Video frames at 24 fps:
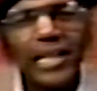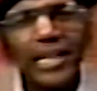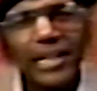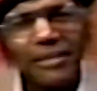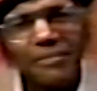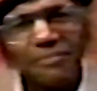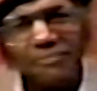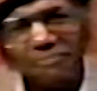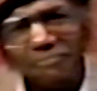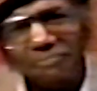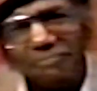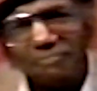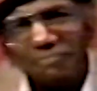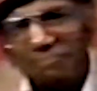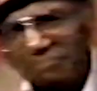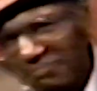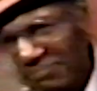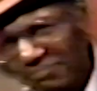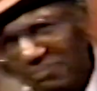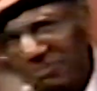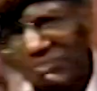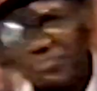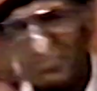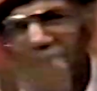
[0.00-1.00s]
it,
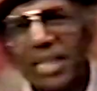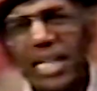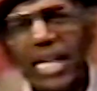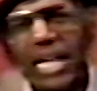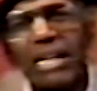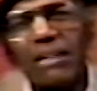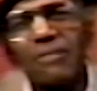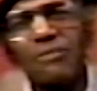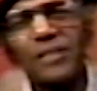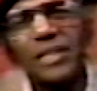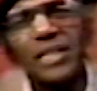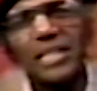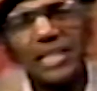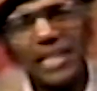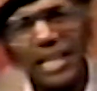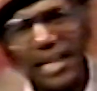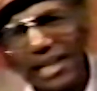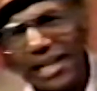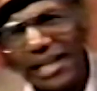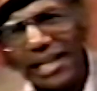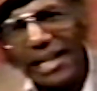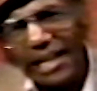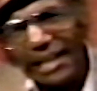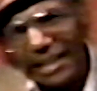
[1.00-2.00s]
every
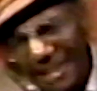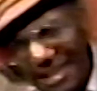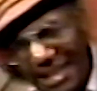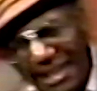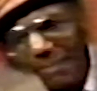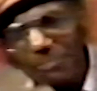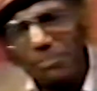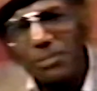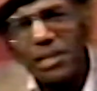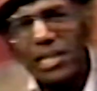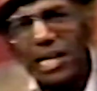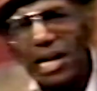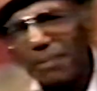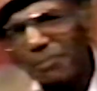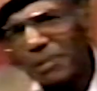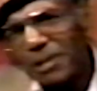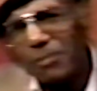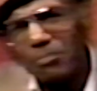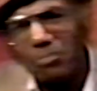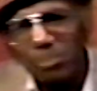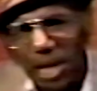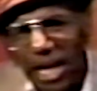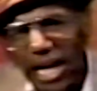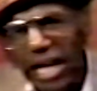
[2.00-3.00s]
day I keep
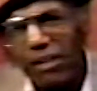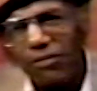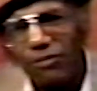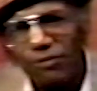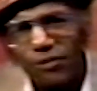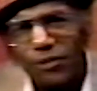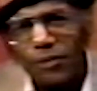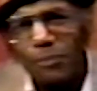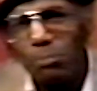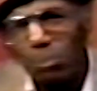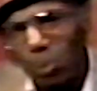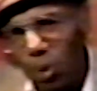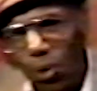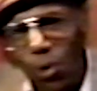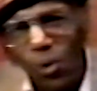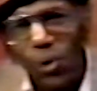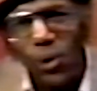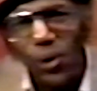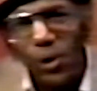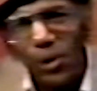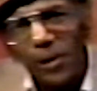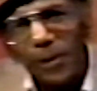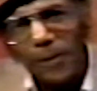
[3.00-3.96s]
coming back for more.